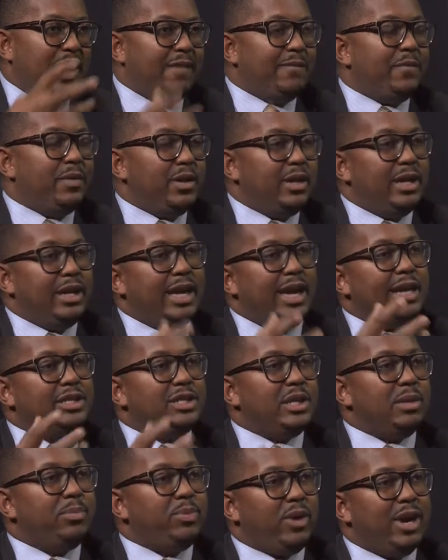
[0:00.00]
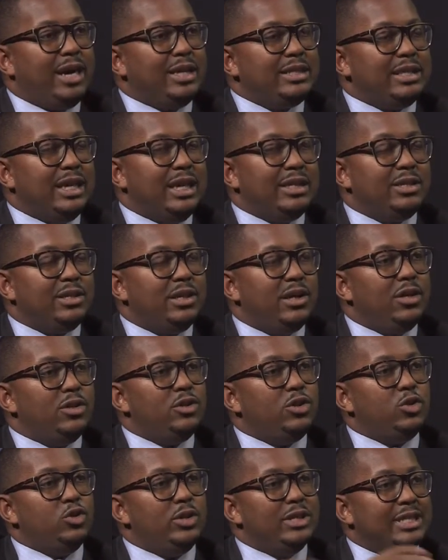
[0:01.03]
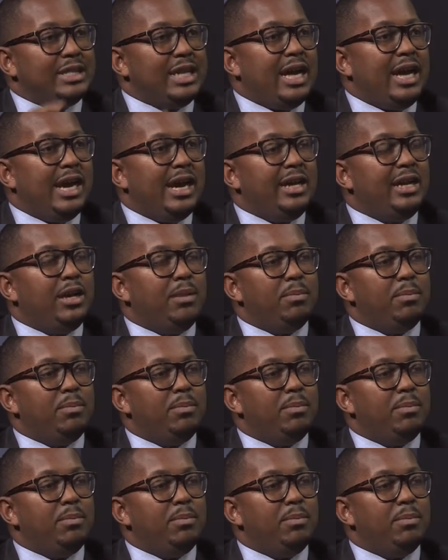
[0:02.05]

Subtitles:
have engaged in a process to design